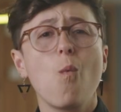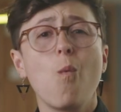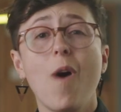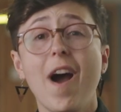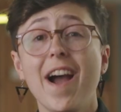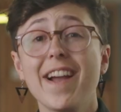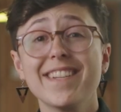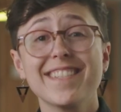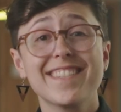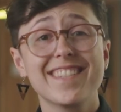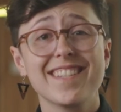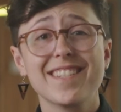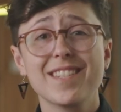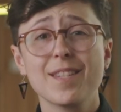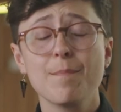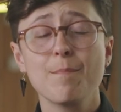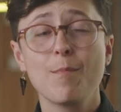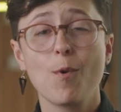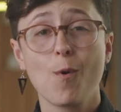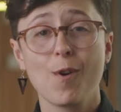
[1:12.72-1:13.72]
Why is
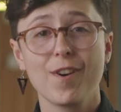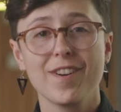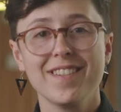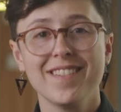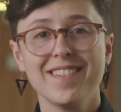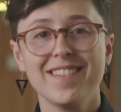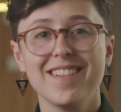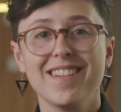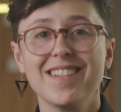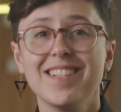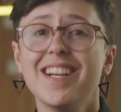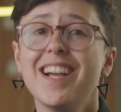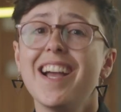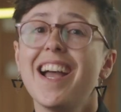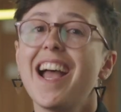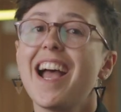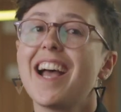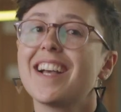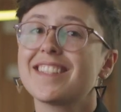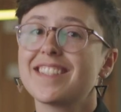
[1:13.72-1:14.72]
this important?
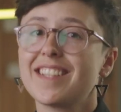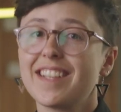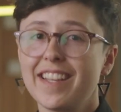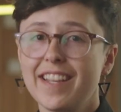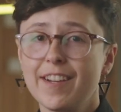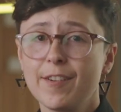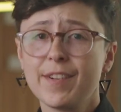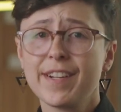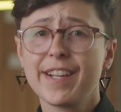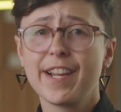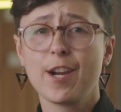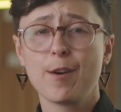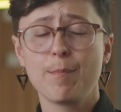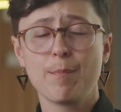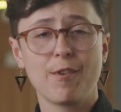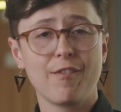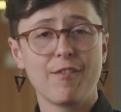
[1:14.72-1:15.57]
As a hearing care